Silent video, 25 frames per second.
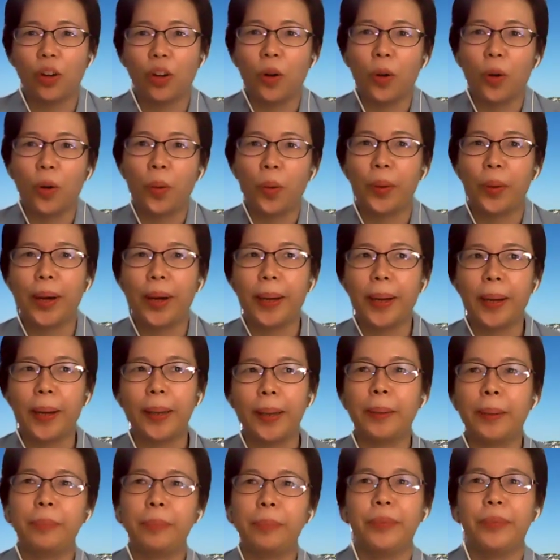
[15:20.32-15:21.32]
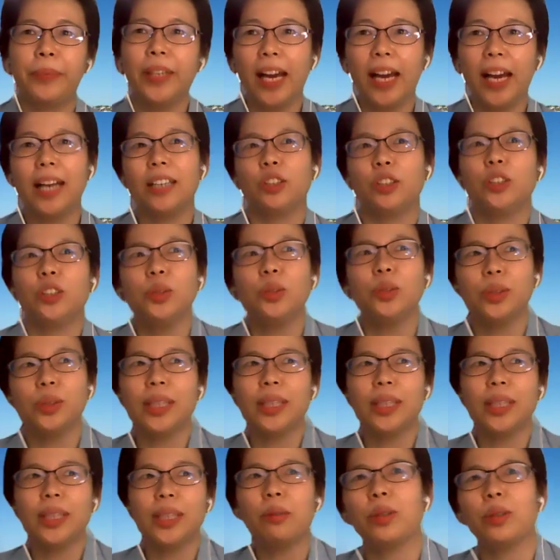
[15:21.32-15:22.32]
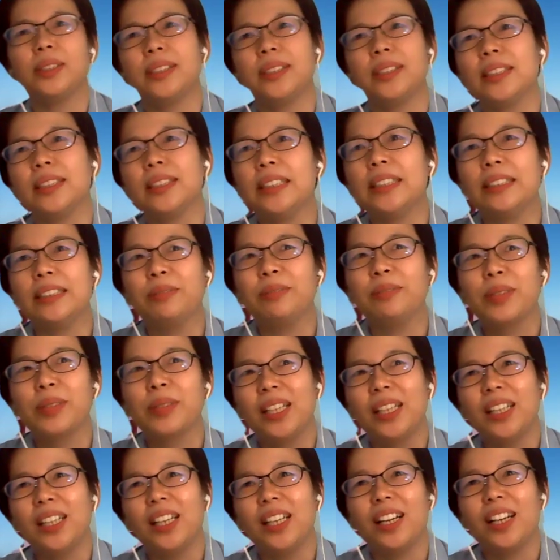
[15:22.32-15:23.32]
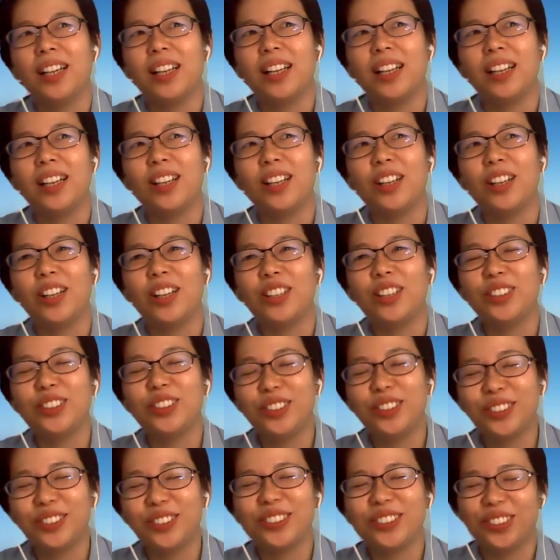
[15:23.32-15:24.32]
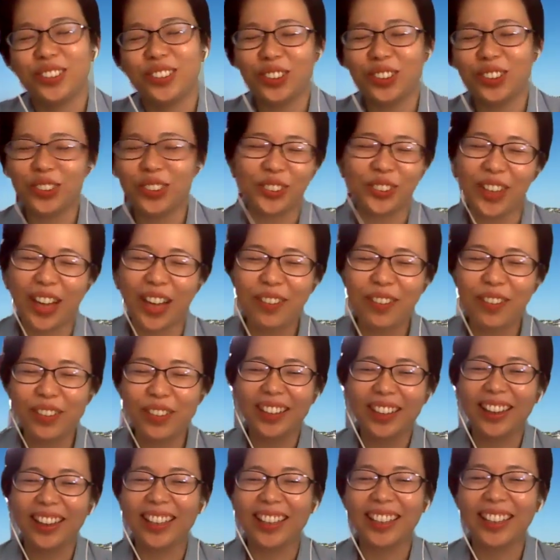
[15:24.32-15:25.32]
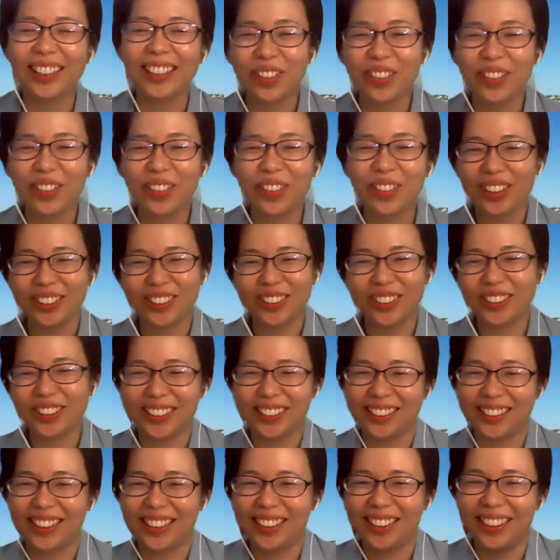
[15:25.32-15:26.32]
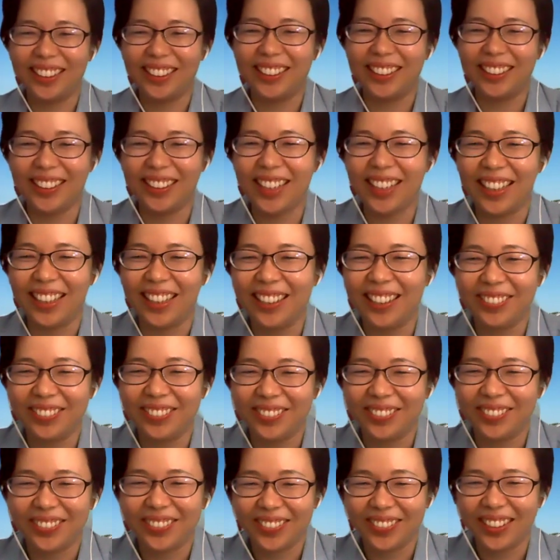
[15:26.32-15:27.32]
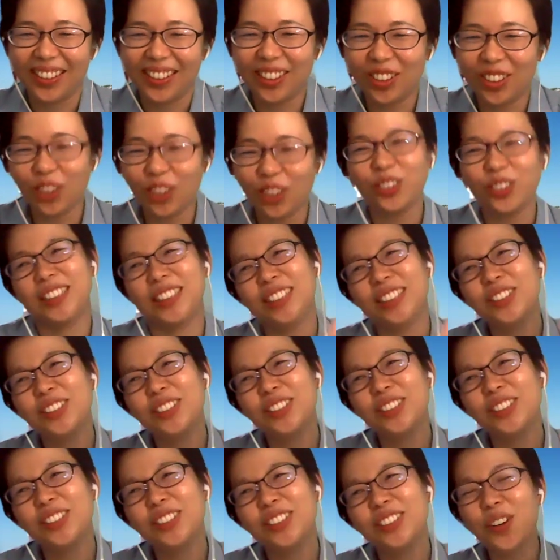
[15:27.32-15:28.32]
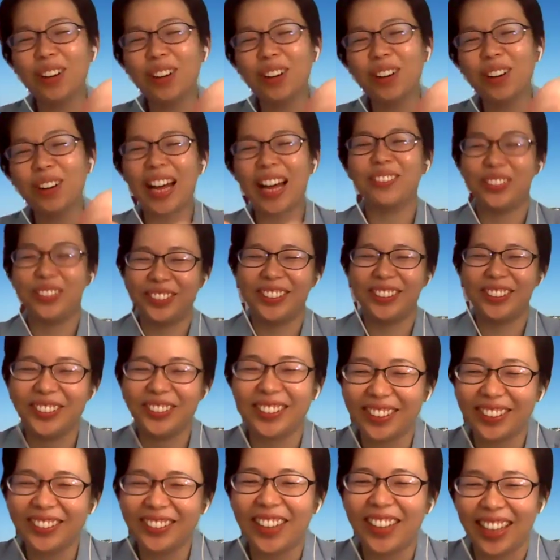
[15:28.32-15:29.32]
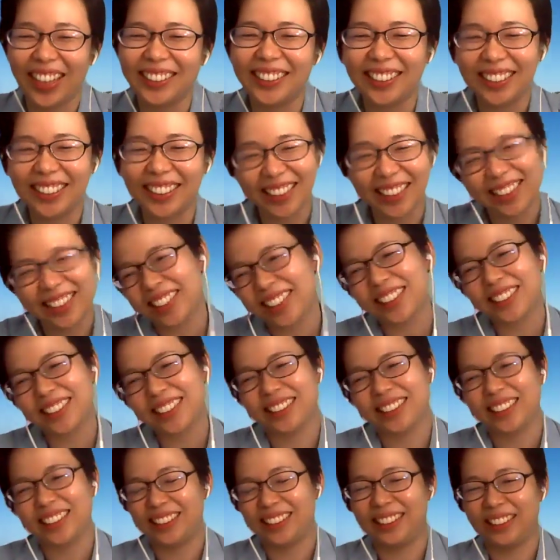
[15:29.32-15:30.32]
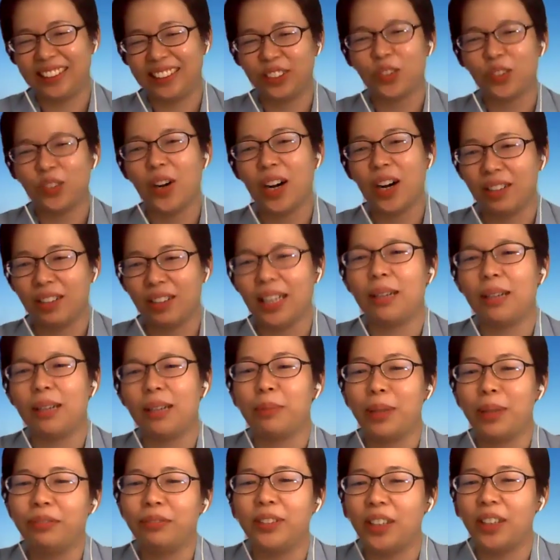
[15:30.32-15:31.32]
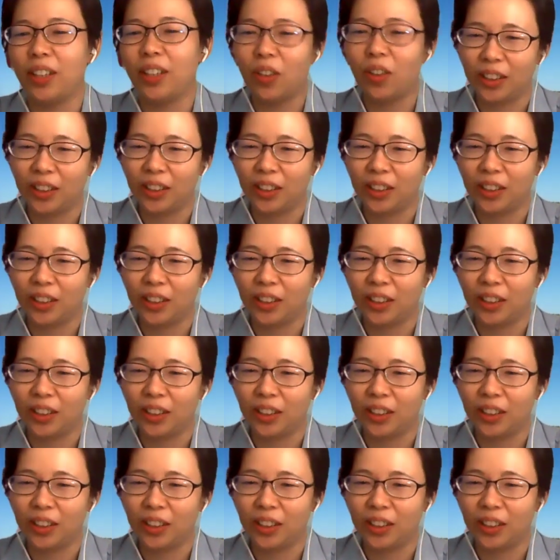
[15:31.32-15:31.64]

So yeah, so that was the uh, so everything just yeah. So zero outcome. You can say that that is a zero outcome after